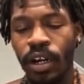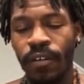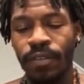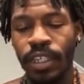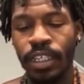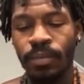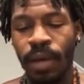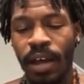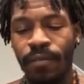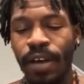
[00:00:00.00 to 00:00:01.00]
of
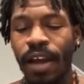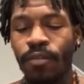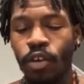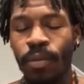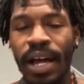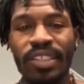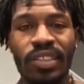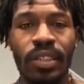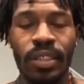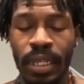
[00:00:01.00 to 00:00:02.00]
these Mach 5
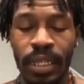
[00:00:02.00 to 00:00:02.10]
robots